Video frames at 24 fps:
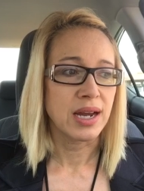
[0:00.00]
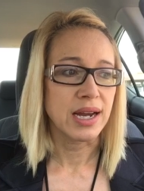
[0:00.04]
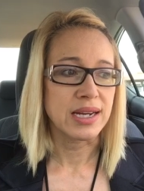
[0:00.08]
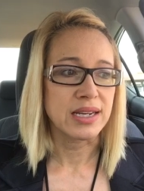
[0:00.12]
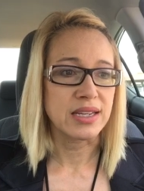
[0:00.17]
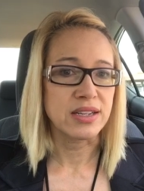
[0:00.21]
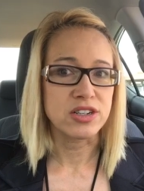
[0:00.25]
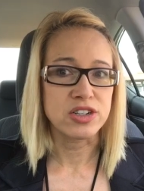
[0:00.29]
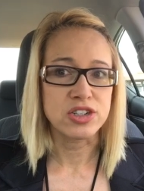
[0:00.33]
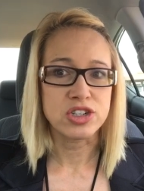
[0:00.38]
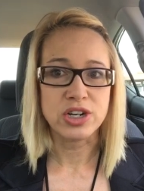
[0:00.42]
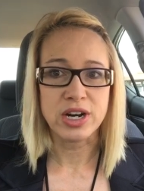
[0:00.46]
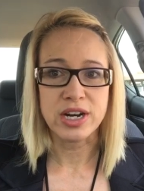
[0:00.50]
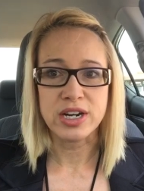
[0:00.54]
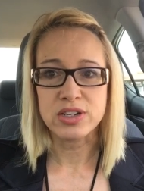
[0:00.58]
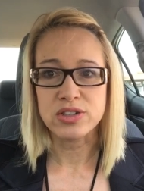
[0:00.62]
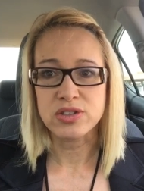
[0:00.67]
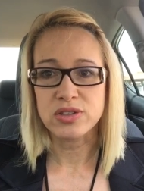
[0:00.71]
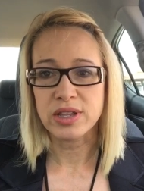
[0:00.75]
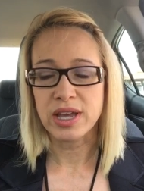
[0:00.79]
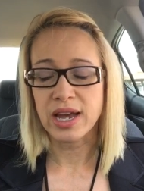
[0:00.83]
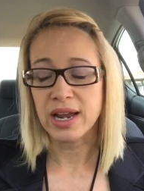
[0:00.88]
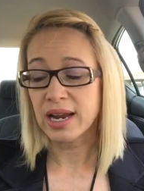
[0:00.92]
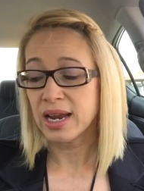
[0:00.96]
I need to try
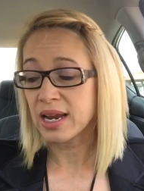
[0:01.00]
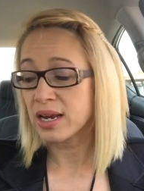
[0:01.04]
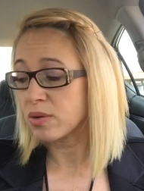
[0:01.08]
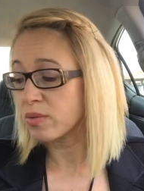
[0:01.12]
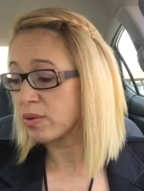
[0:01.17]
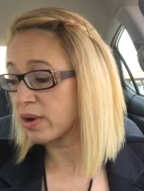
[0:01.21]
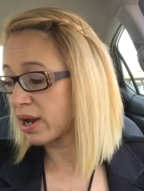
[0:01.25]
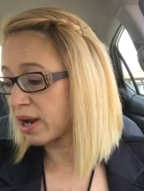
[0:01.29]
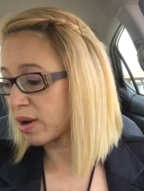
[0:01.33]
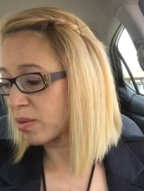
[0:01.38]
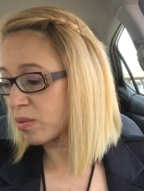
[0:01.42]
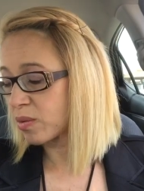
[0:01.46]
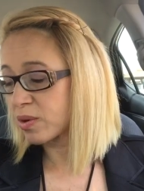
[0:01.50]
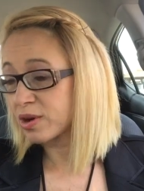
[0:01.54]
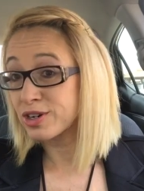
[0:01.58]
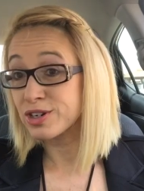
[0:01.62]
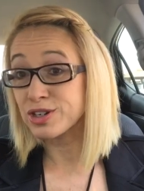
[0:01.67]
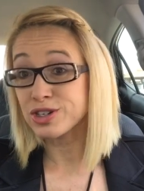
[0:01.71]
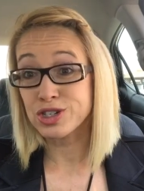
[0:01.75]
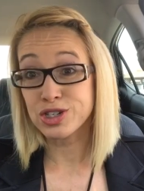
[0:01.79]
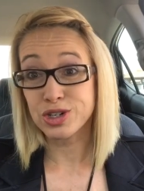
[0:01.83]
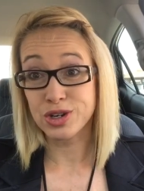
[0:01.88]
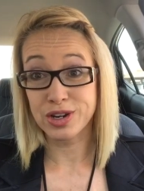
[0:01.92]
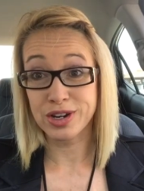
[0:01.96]
and do that. Anyway, I wanted
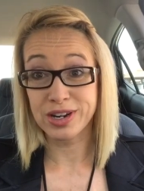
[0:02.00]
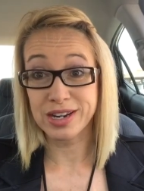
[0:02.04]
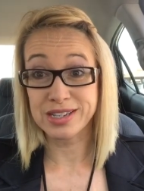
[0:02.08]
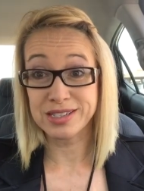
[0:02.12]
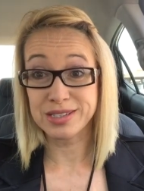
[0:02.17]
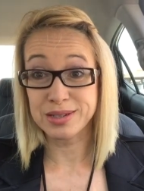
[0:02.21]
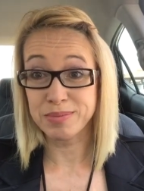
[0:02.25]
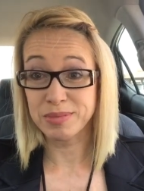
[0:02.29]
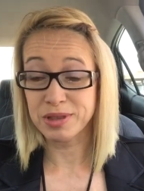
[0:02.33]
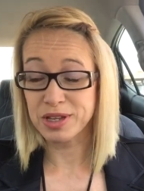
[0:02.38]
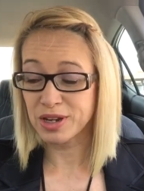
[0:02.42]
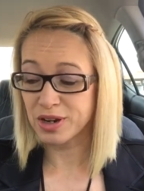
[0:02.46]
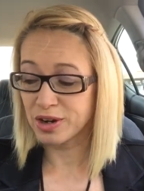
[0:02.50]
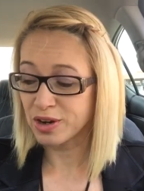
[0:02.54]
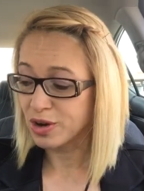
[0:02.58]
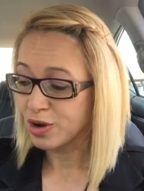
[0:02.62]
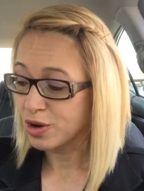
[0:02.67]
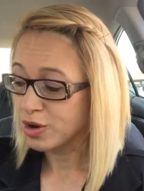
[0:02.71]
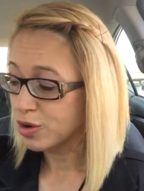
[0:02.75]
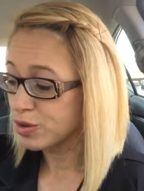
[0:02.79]
to show you guys something